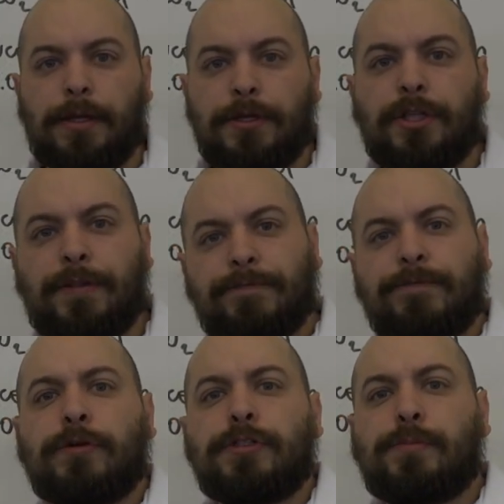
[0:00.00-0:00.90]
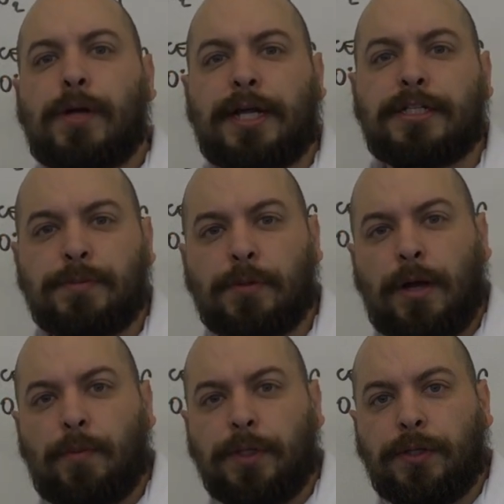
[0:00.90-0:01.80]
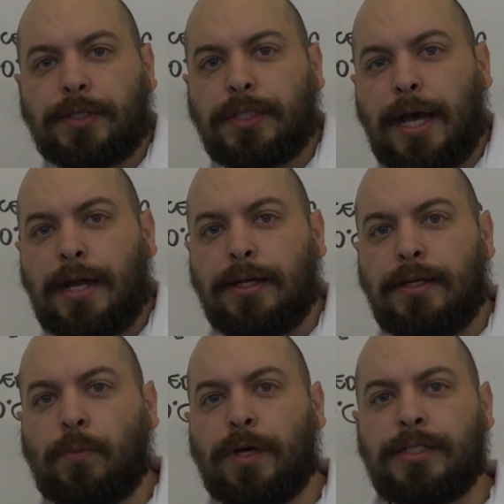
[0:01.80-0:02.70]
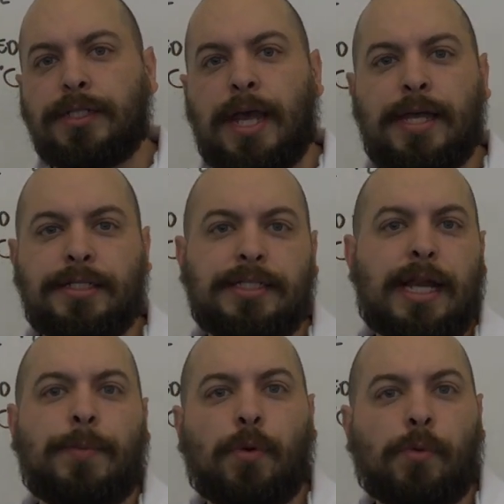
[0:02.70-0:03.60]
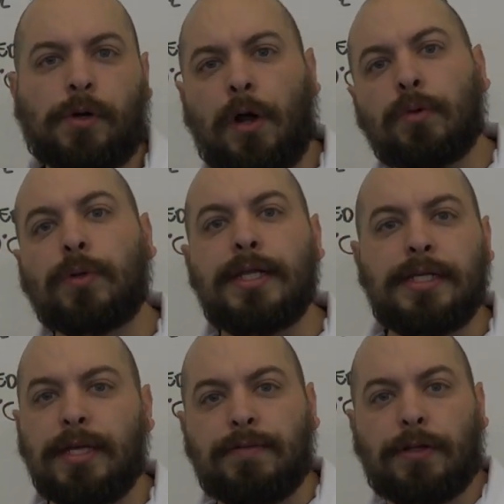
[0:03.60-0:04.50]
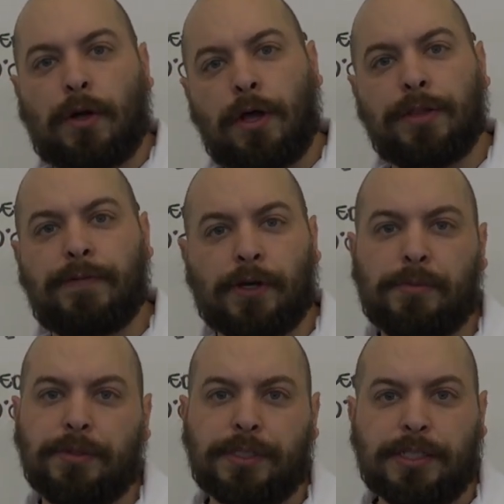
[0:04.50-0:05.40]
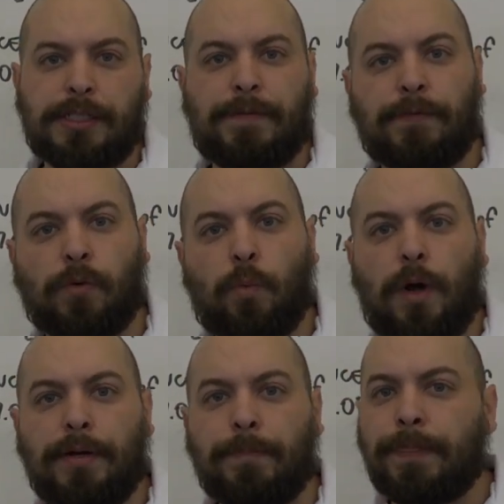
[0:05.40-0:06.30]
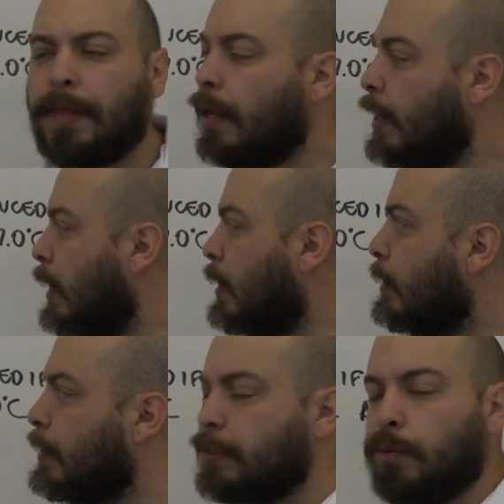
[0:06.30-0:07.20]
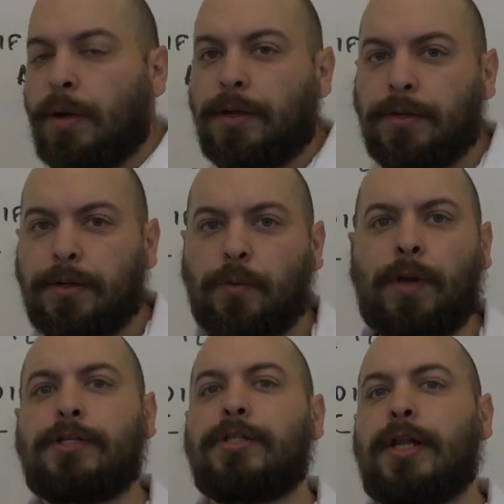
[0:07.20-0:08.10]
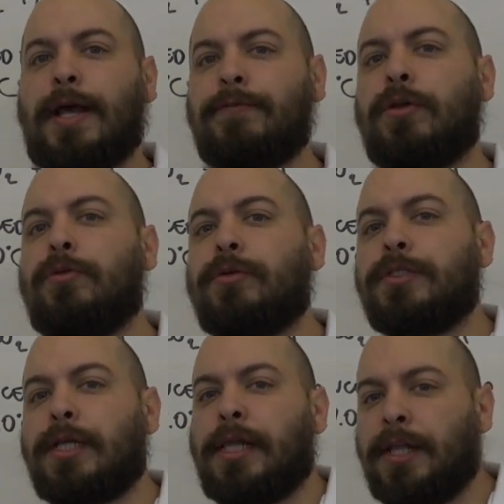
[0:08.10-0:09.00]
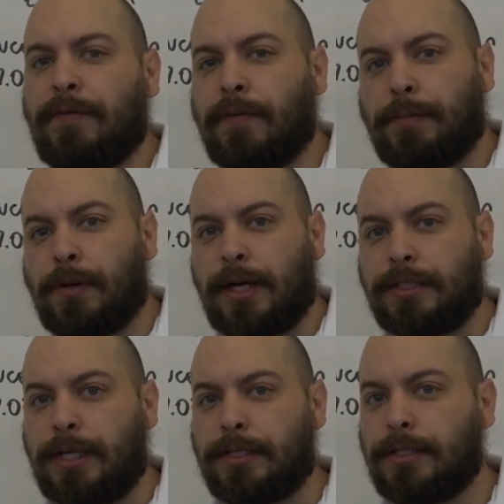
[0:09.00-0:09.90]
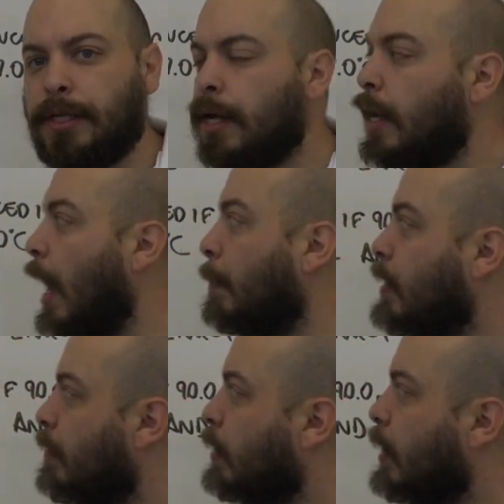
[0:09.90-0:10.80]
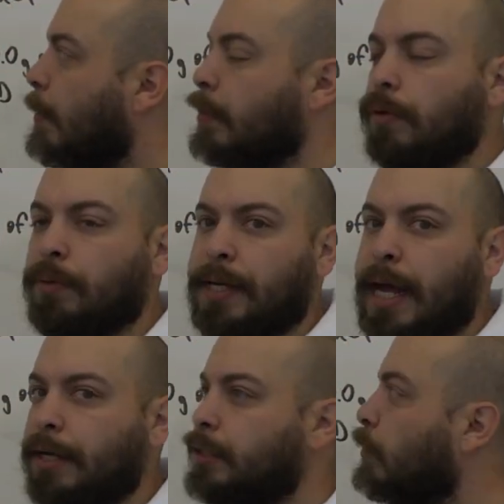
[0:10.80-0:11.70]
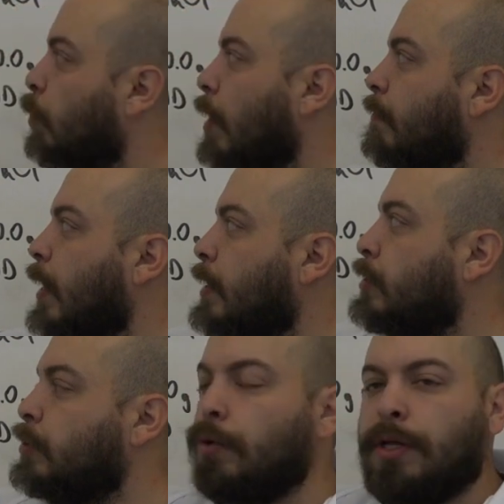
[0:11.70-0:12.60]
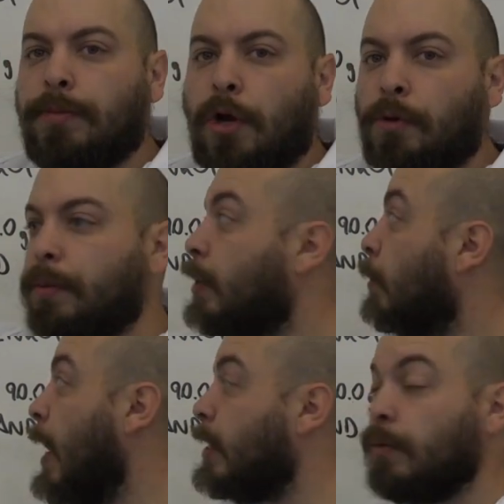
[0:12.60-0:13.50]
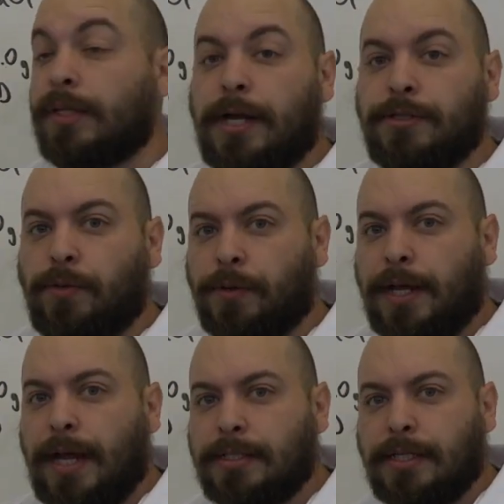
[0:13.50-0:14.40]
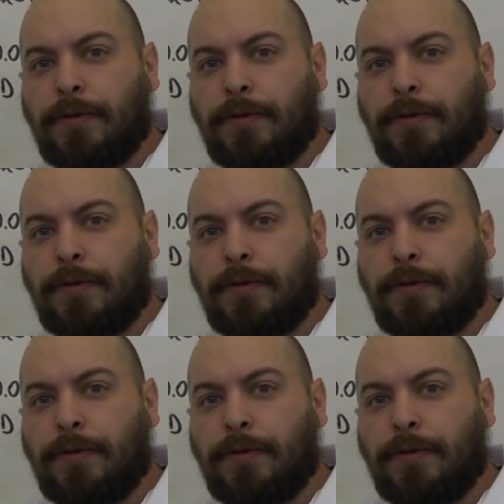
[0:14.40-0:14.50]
So the first practice problem we looked at was a setup where we're already given all the variables except for one. In this one, we're actually going to have to go through a slightly different process. I'm given a chemical reaction where I've got sodium carbonate reacting with hydrochloric acid.